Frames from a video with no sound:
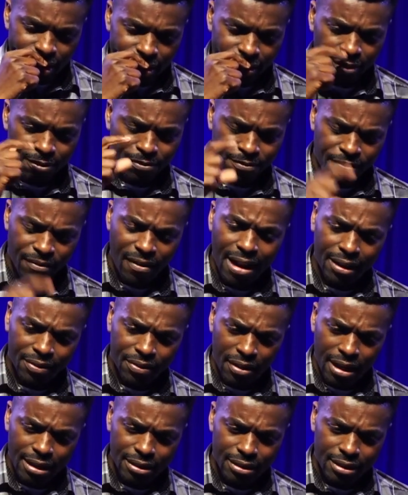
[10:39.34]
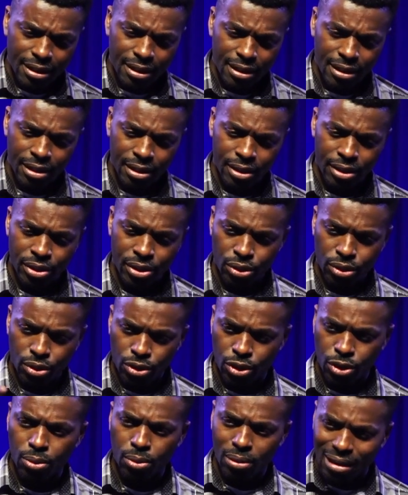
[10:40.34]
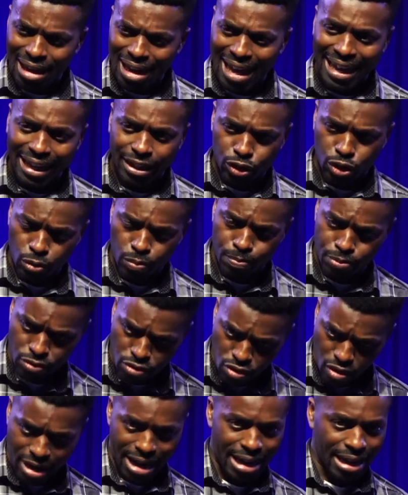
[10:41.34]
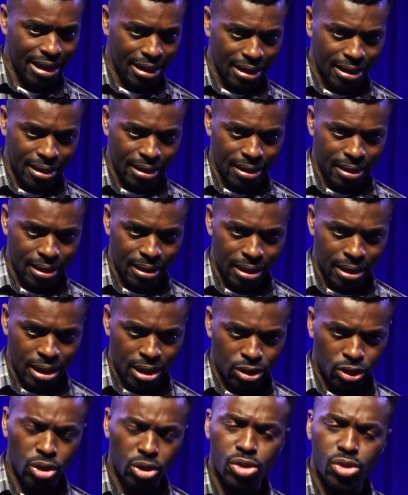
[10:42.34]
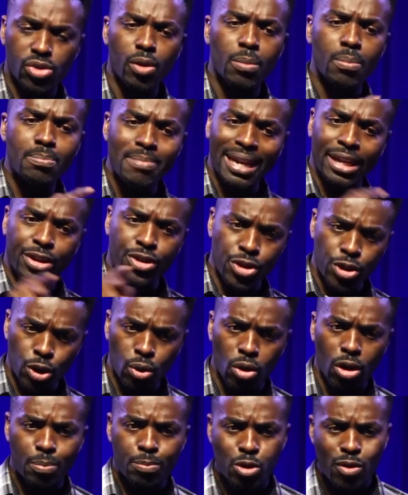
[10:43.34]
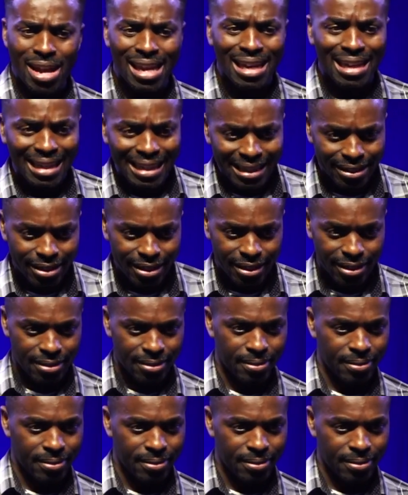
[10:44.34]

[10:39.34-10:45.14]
The fact that you like to pray does not make you a prayer leader.